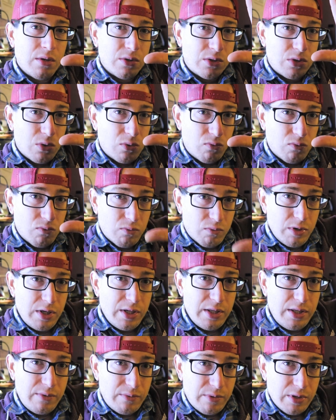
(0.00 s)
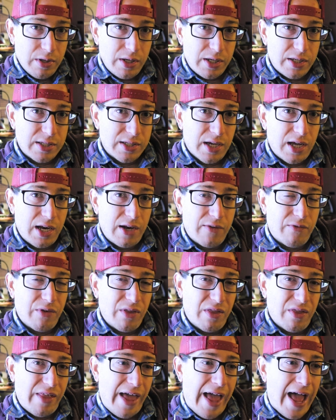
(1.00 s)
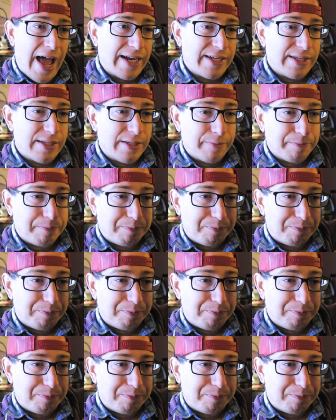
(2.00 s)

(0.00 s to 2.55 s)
So really, really excited for that.